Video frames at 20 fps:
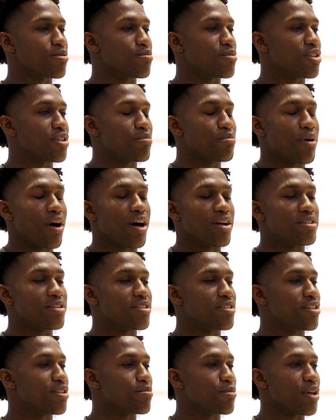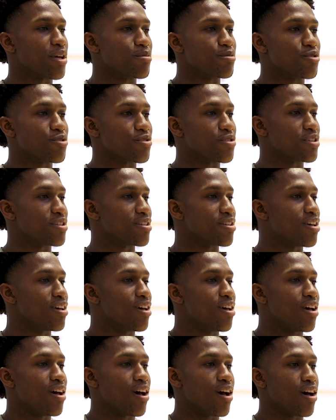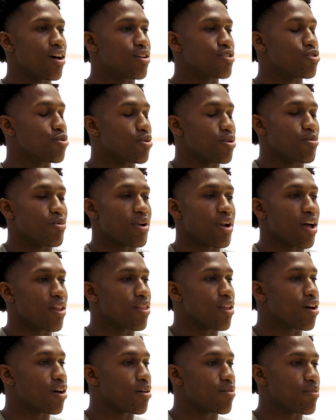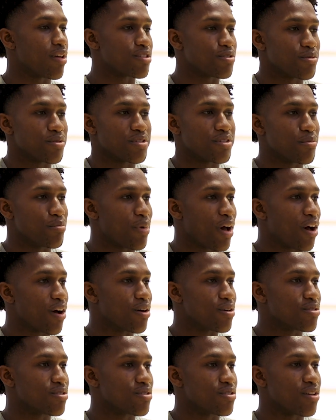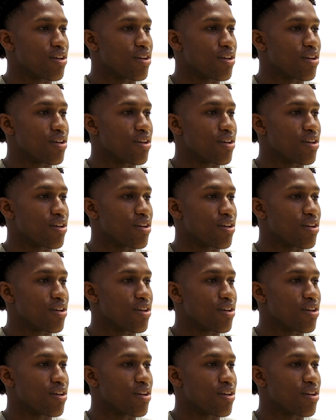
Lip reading: some team bonding, team chemistry, doing what I love. That's what it's about.